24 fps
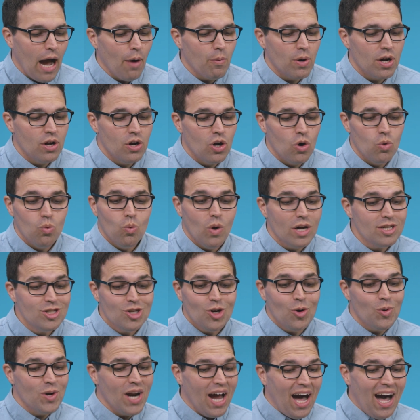I want to know
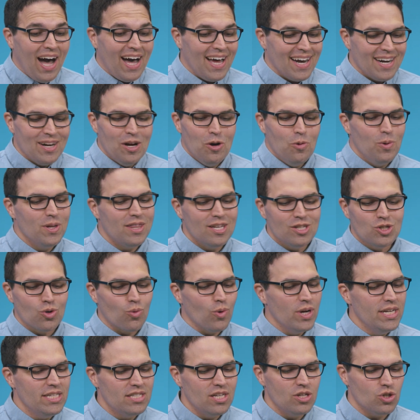what's going on with this
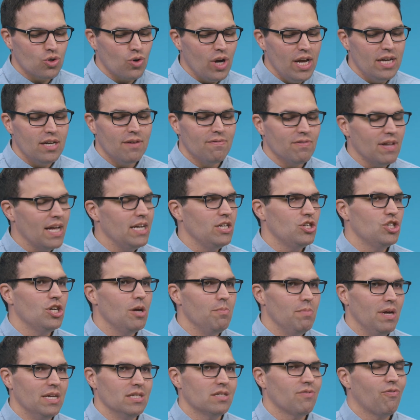recent trend of late
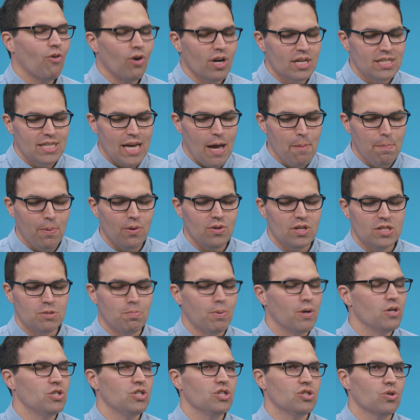shipments. For example, this
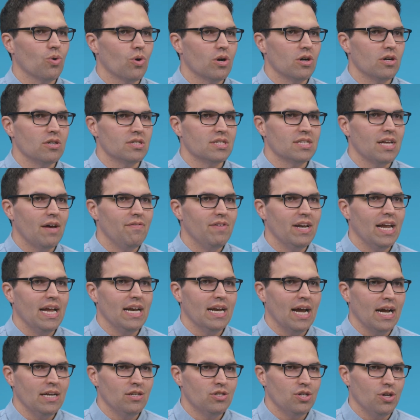purchase order at seven
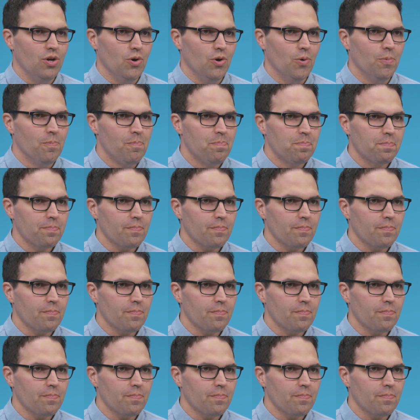eight nine two.